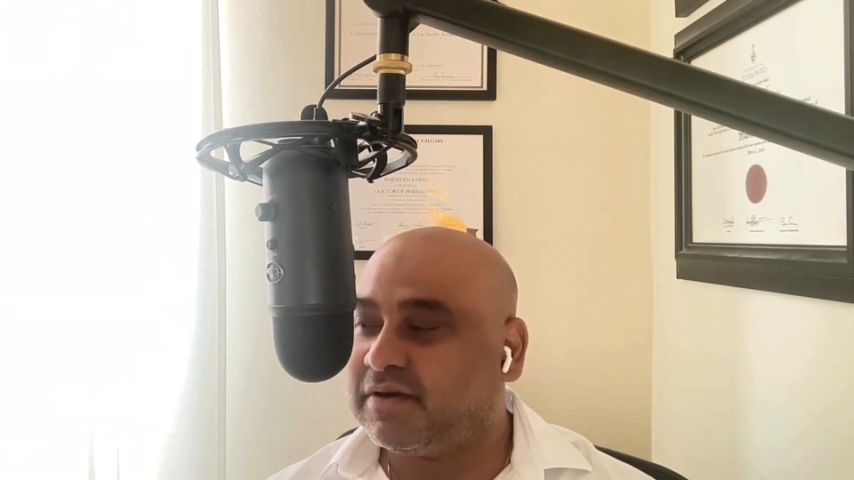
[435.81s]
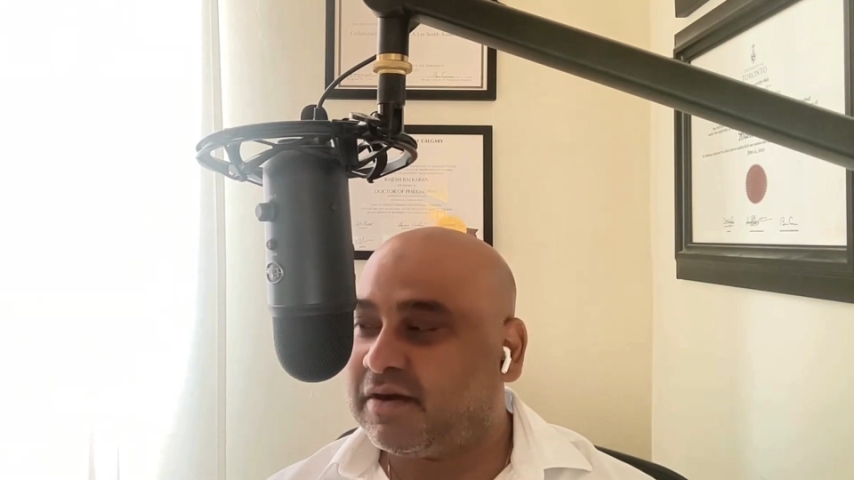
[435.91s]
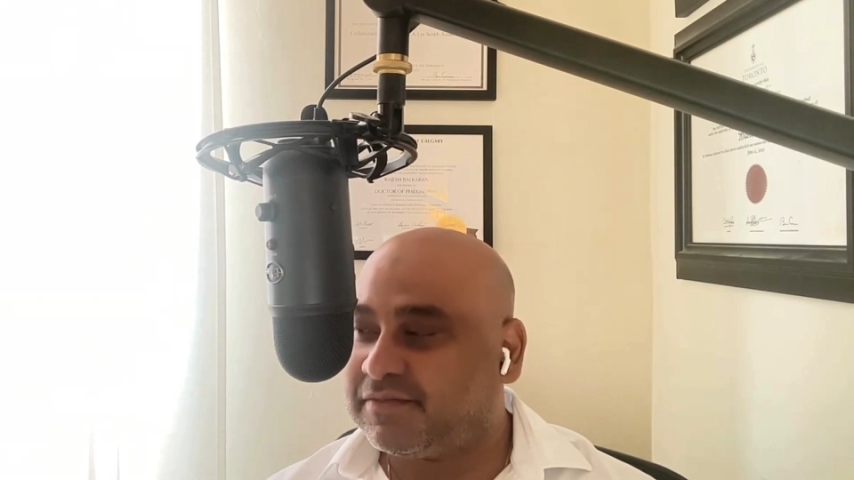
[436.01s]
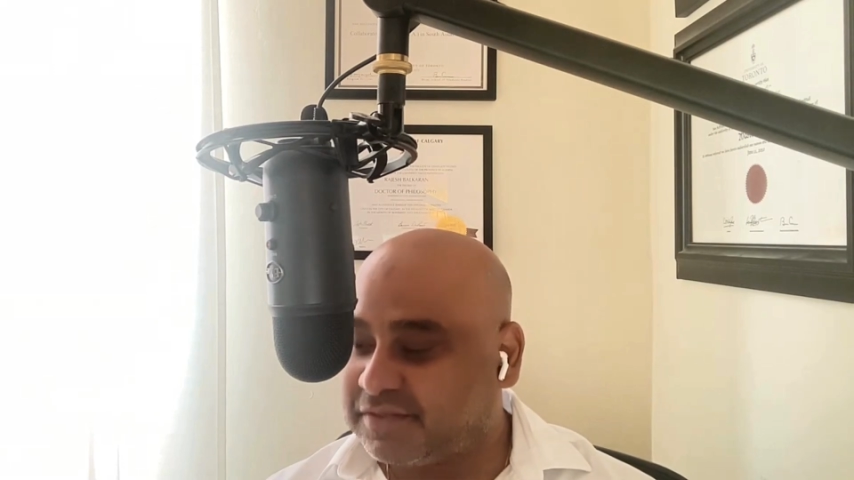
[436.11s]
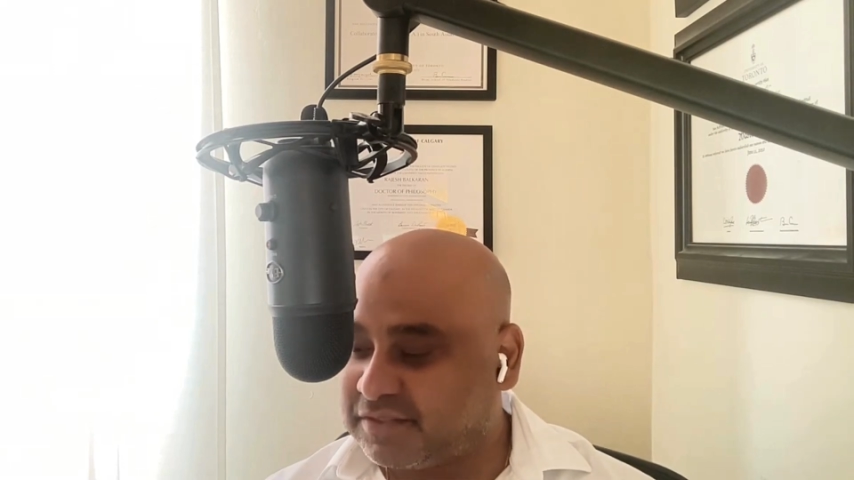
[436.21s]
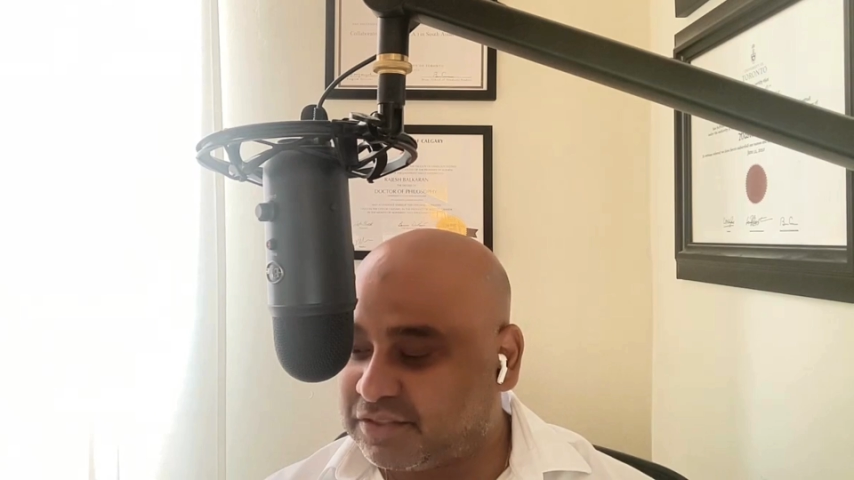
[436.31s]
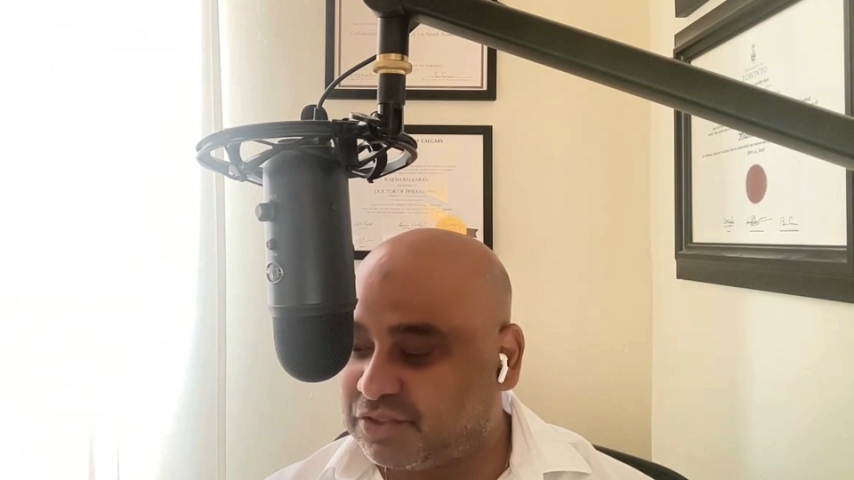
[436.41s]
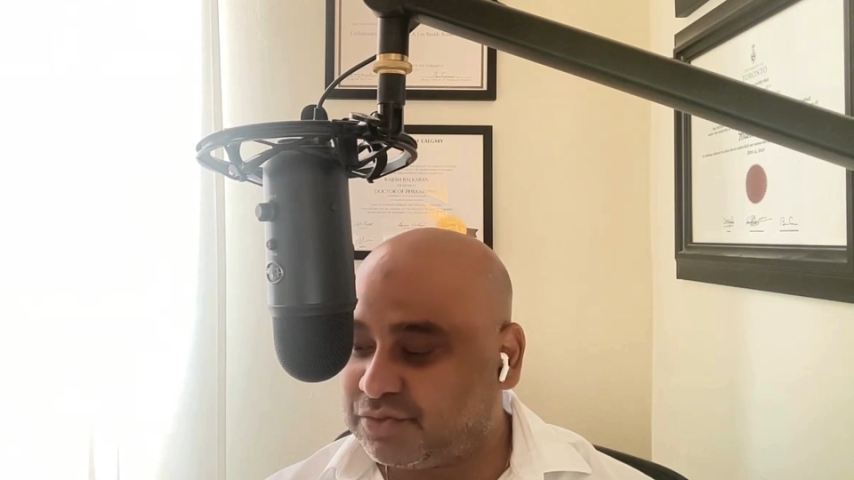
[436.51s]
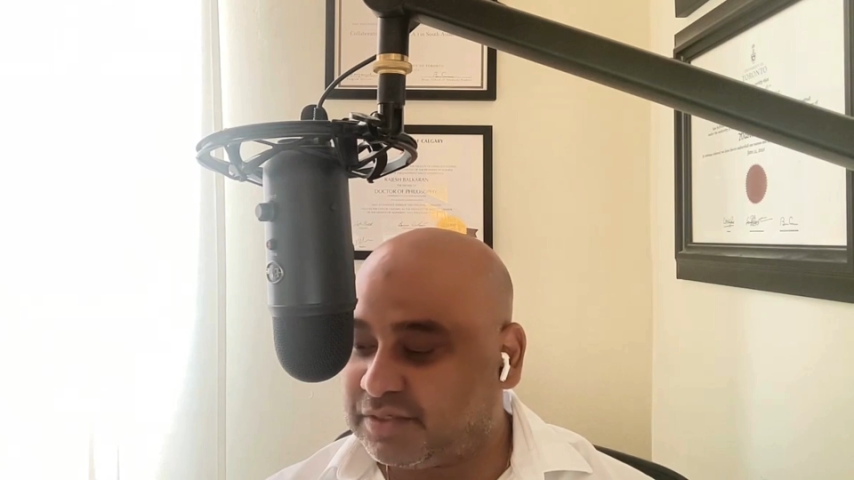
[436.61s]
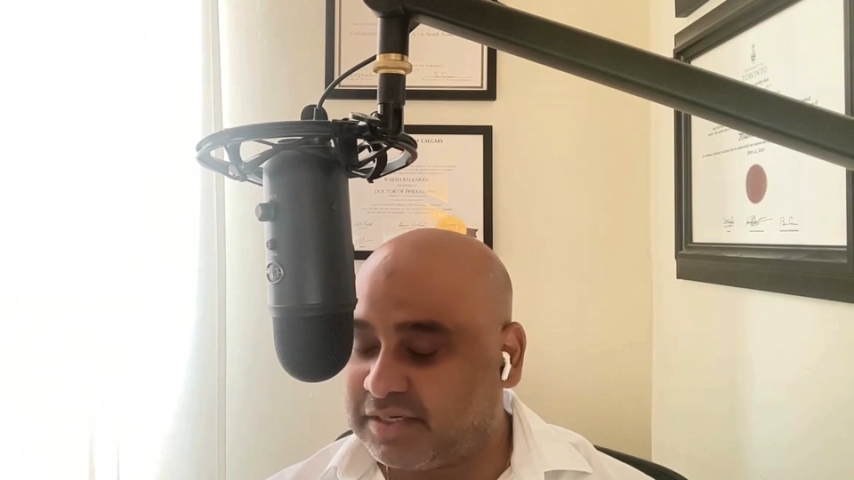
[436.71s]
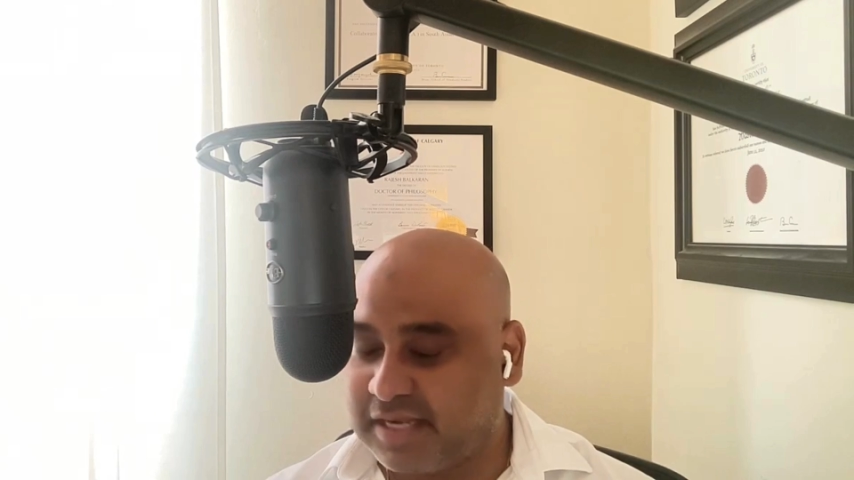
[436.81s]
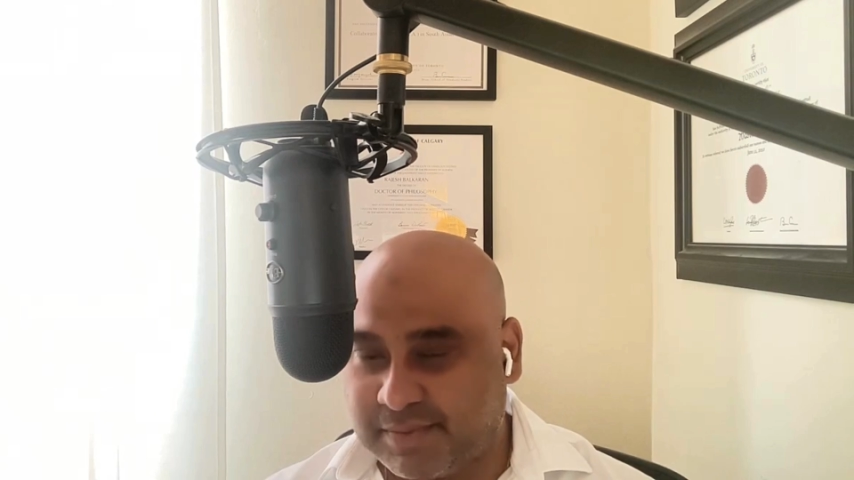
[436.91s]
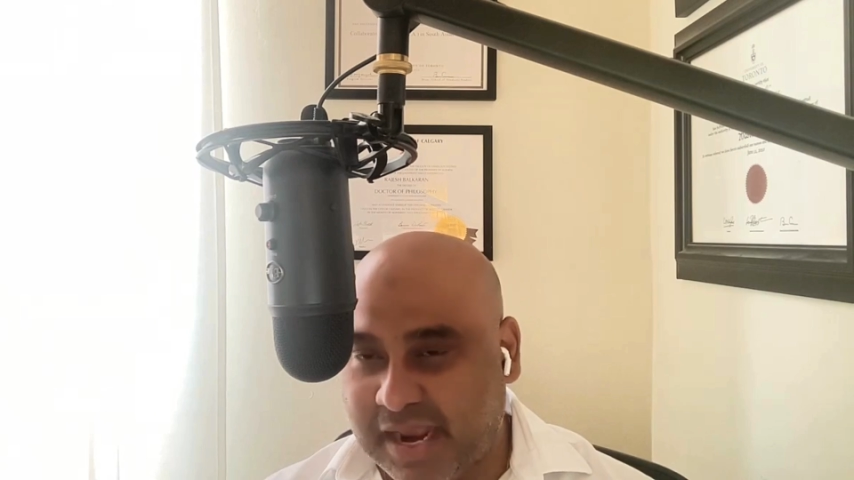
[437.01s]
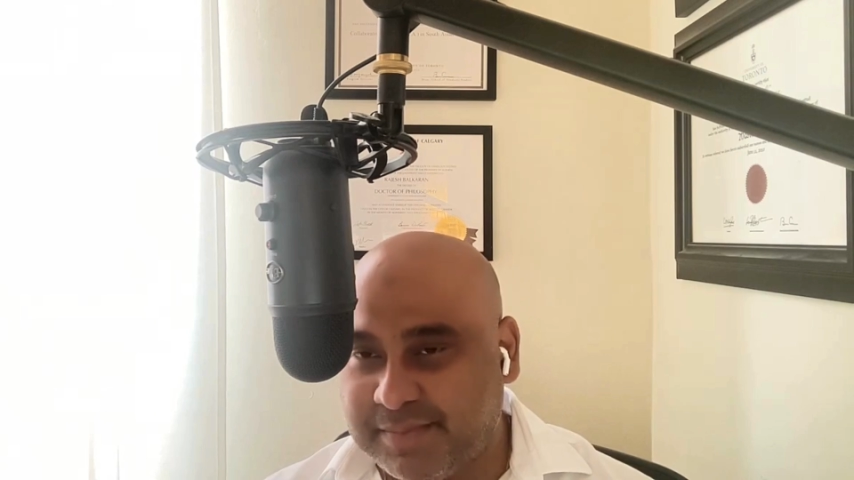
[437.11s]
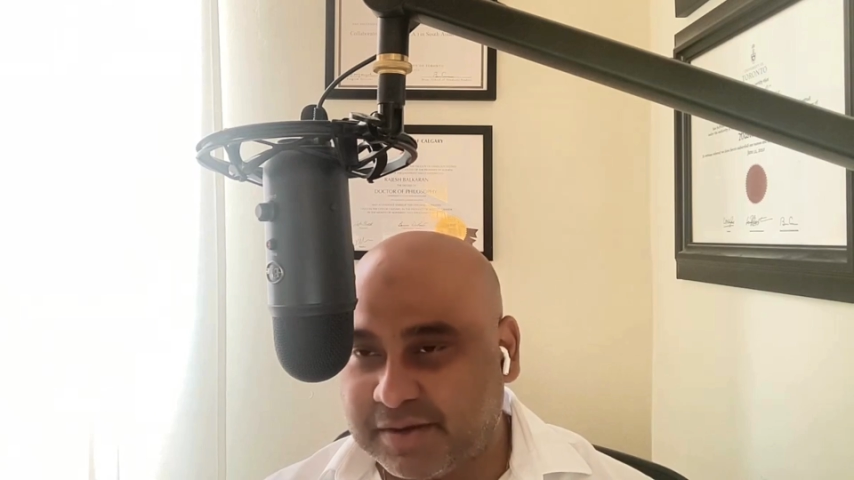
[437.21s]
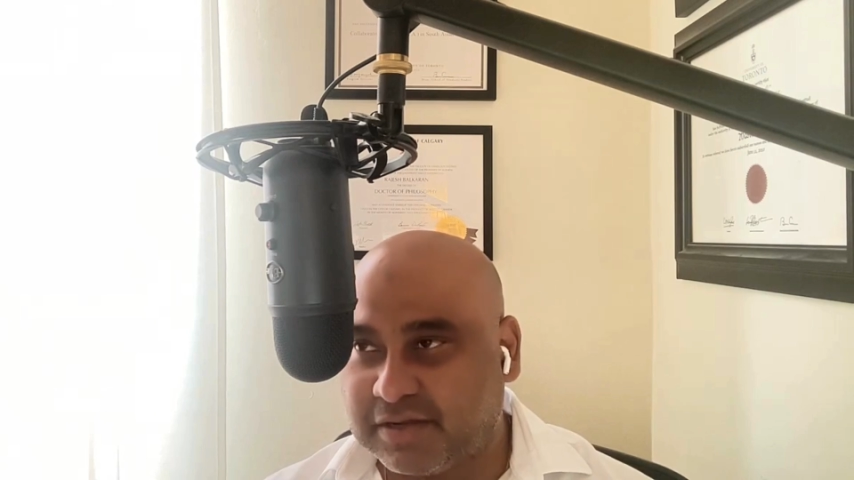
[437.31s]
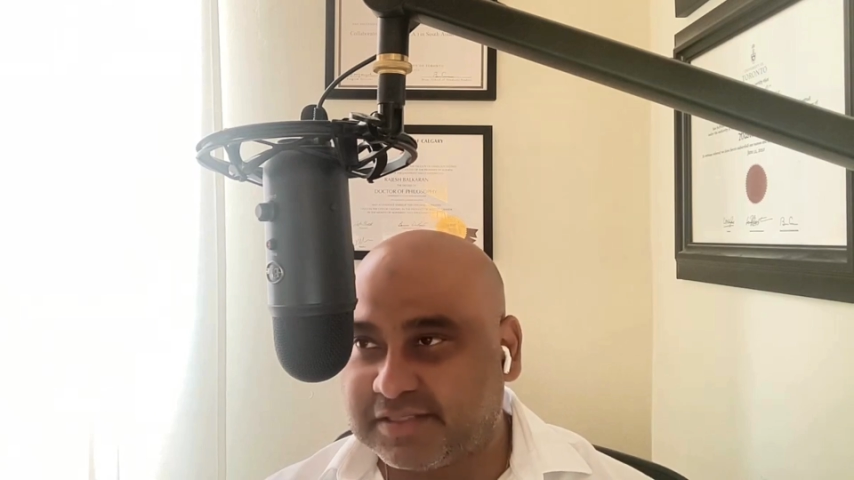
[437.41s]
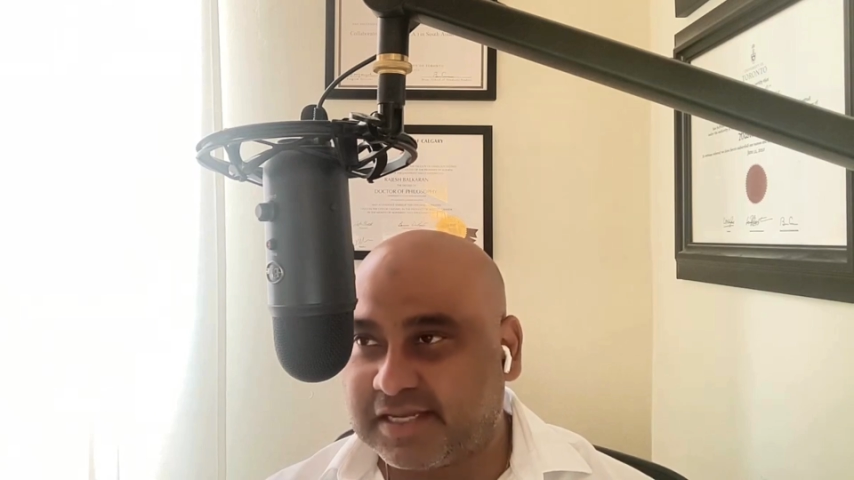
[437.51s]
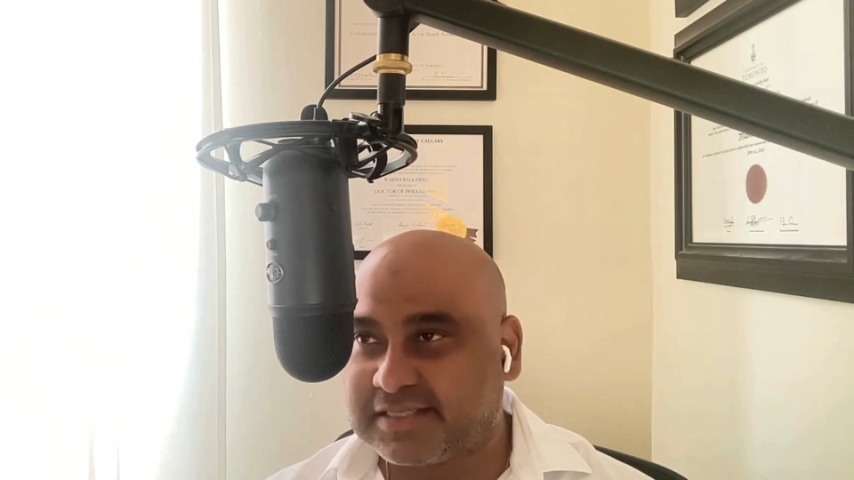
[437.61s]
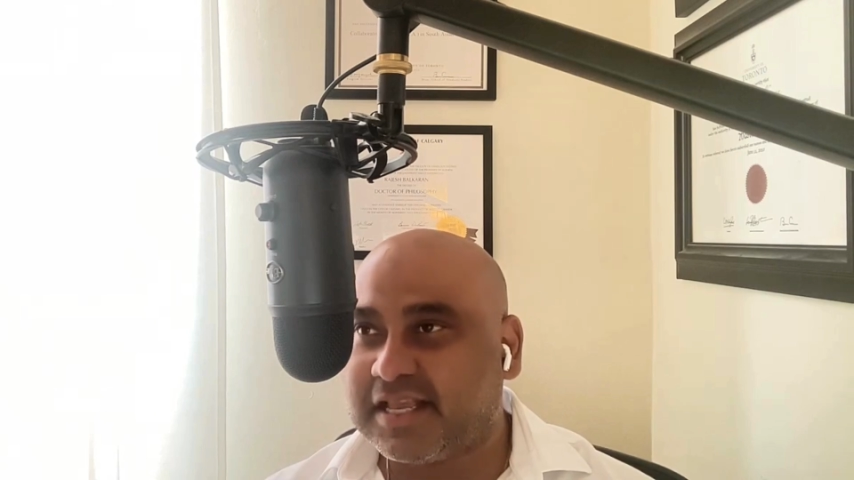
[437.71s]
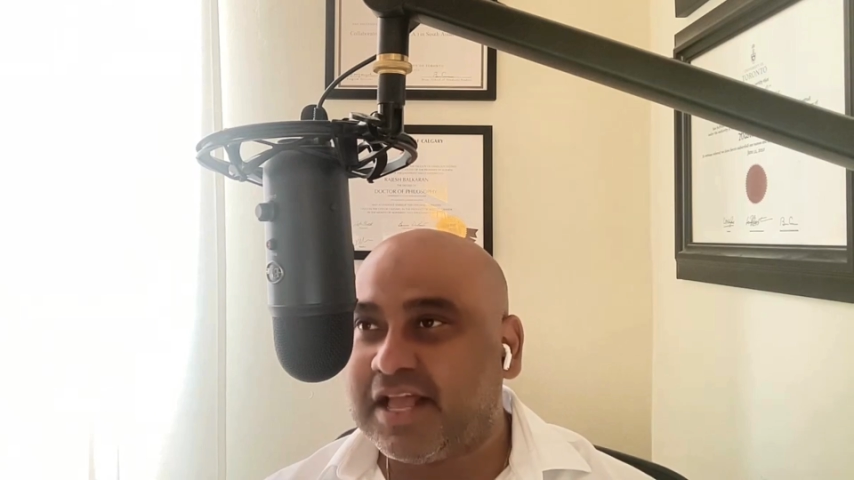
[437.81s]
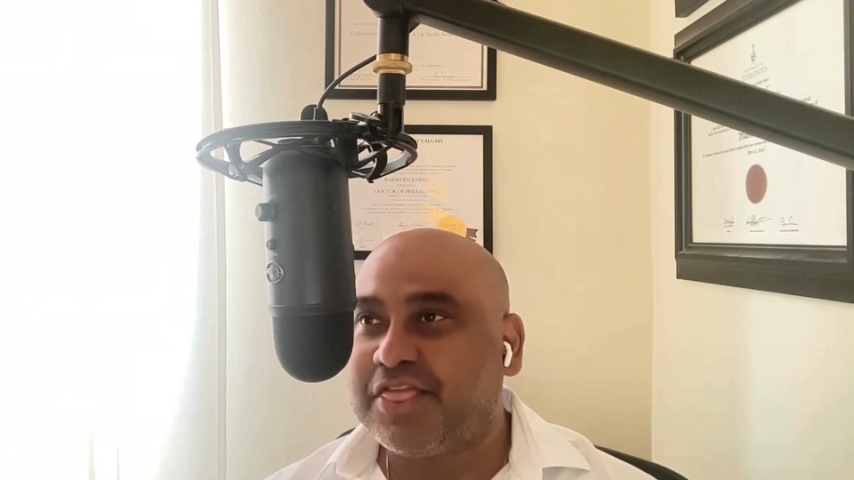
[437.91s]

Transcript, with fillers: often construed in an abrahamic context